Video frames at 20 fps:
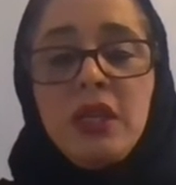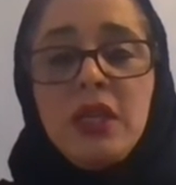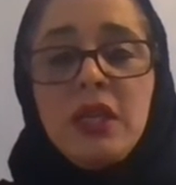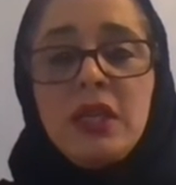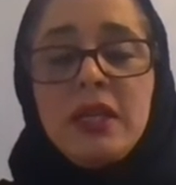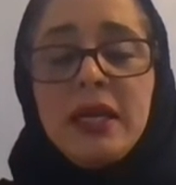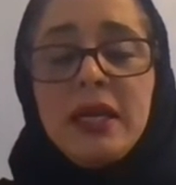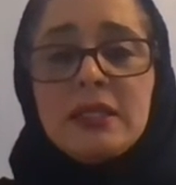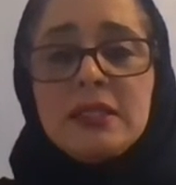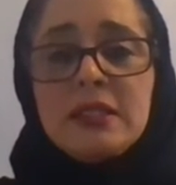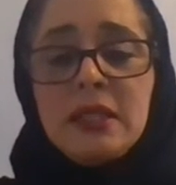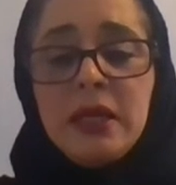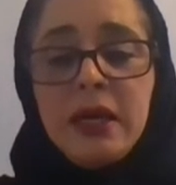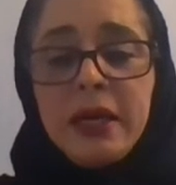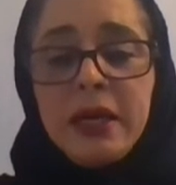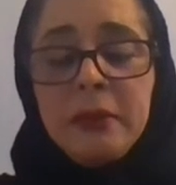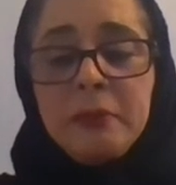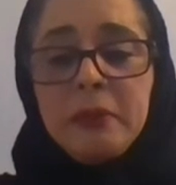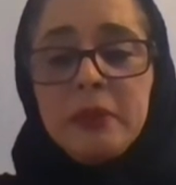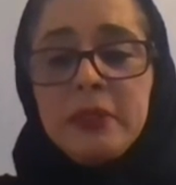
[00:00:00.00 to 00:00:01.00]
The next
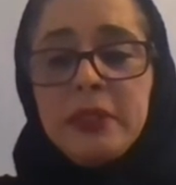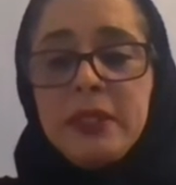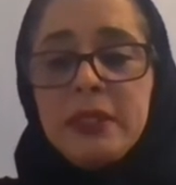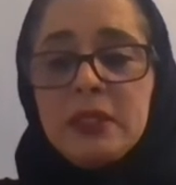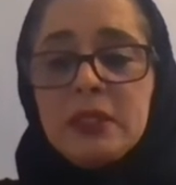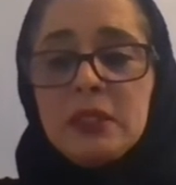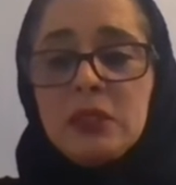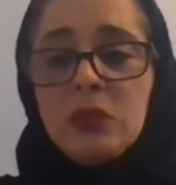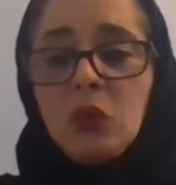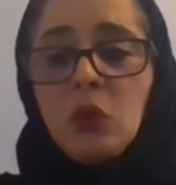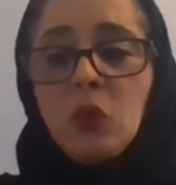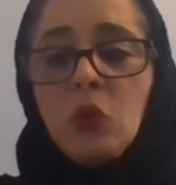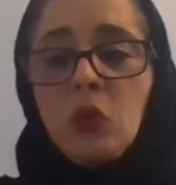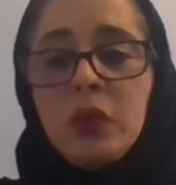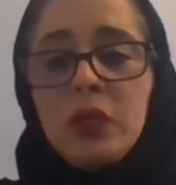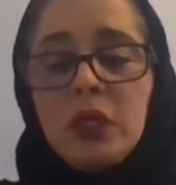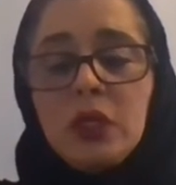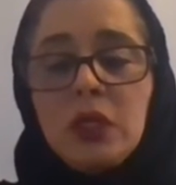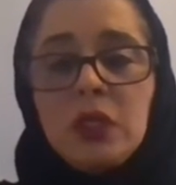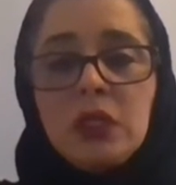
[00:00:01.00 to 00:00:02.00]
slide, please,
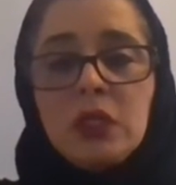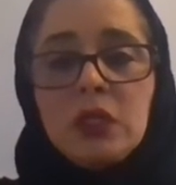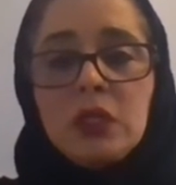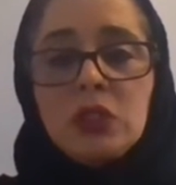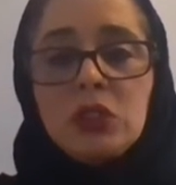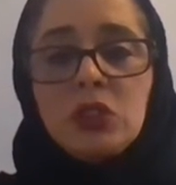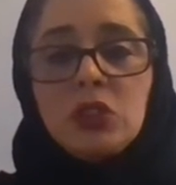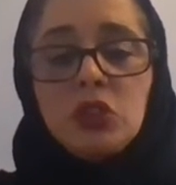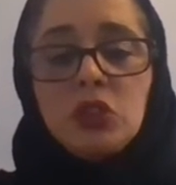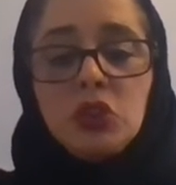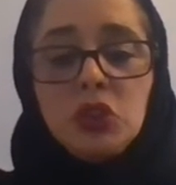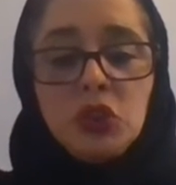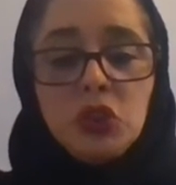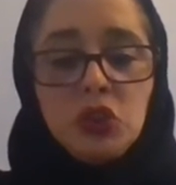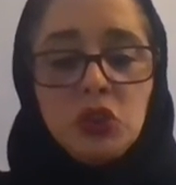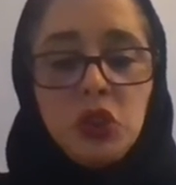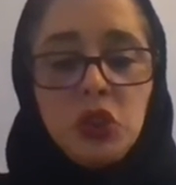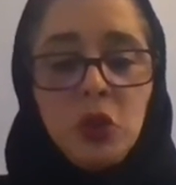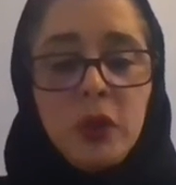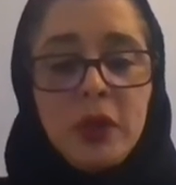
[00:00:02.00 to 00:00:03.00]
will
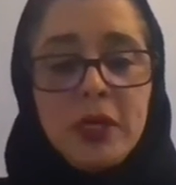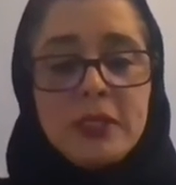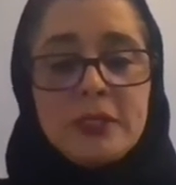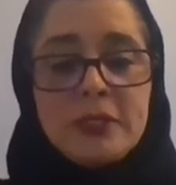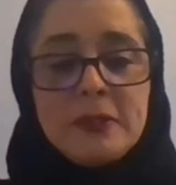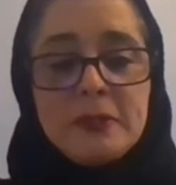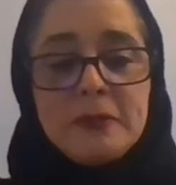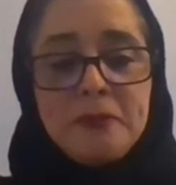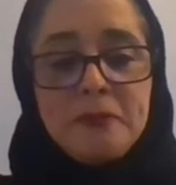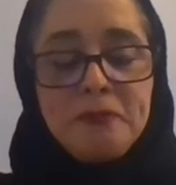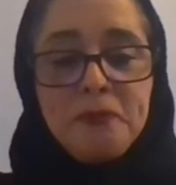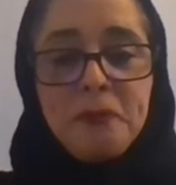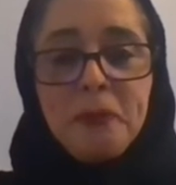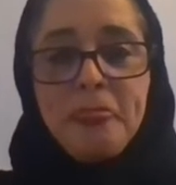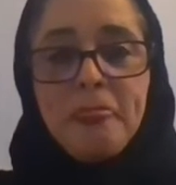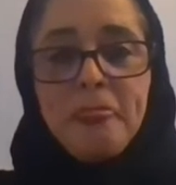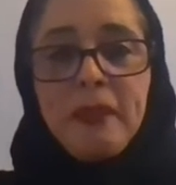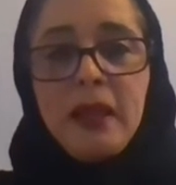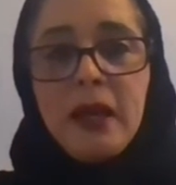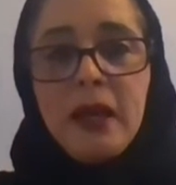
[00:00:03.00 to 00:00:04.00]
show us
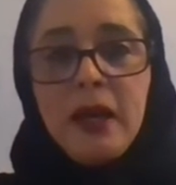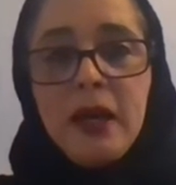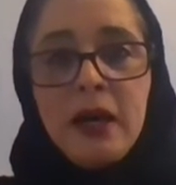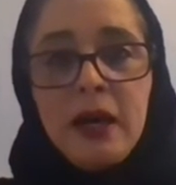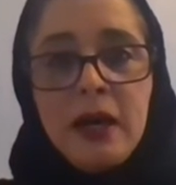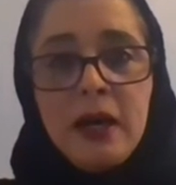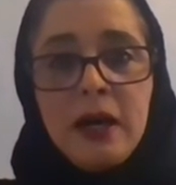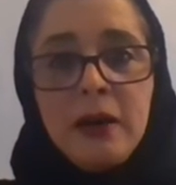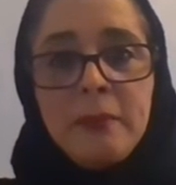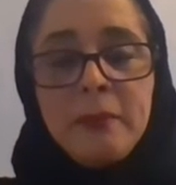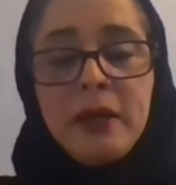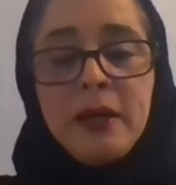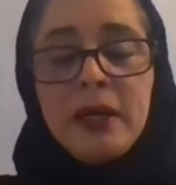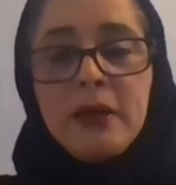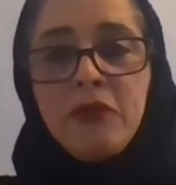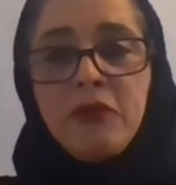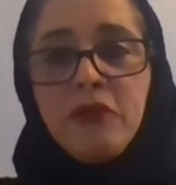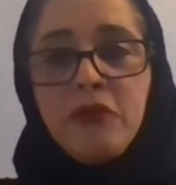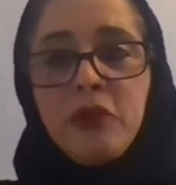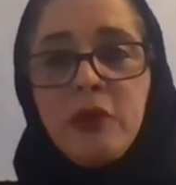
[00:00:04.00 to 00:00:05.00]

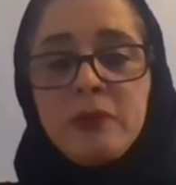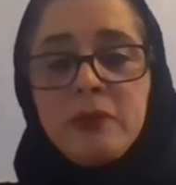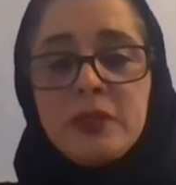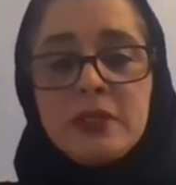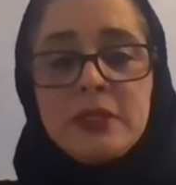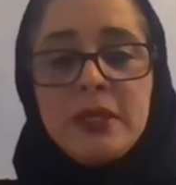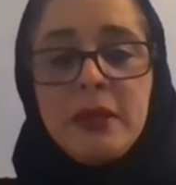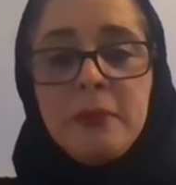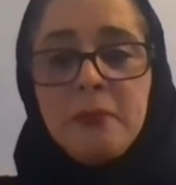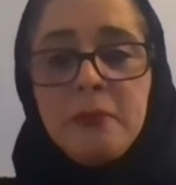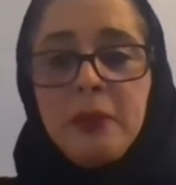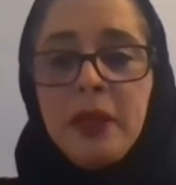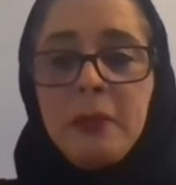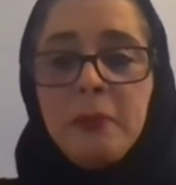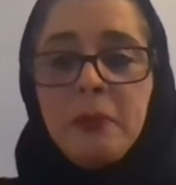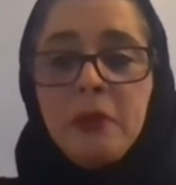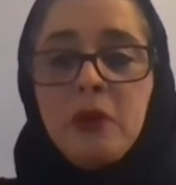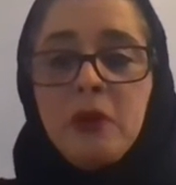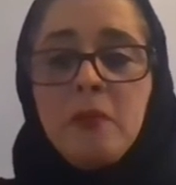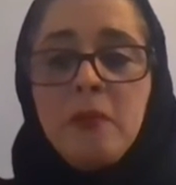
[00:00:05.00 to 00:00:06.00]
from the same
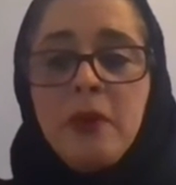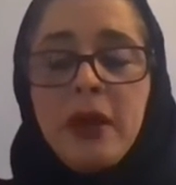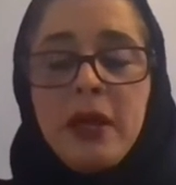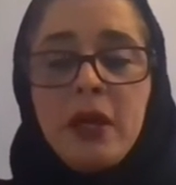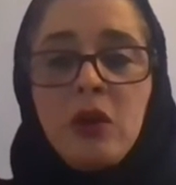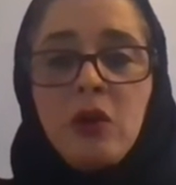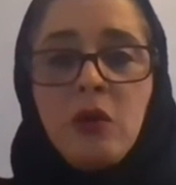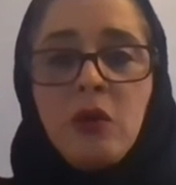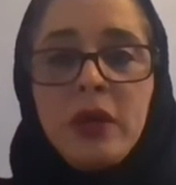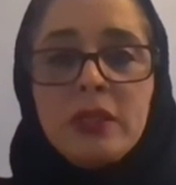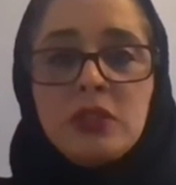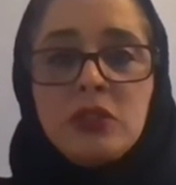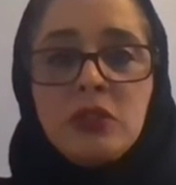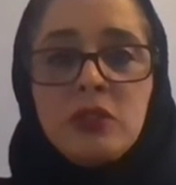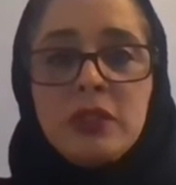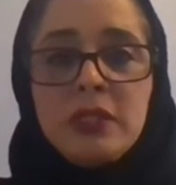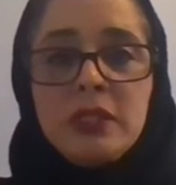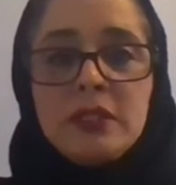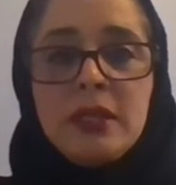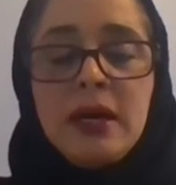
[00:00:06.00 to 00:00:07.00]
paper by
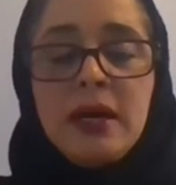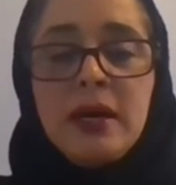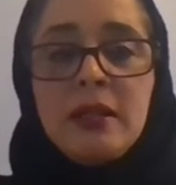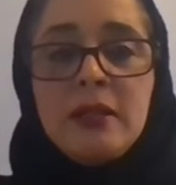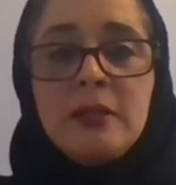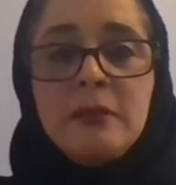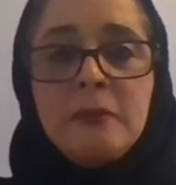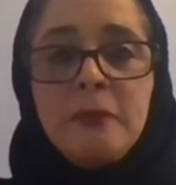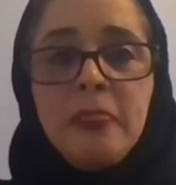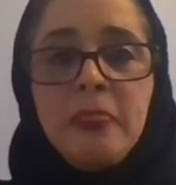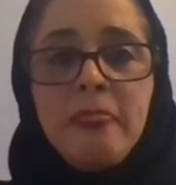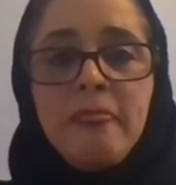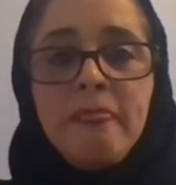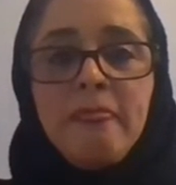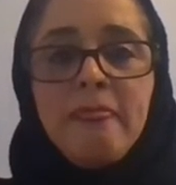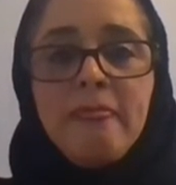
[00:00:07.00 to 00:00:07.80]
Geyser et al.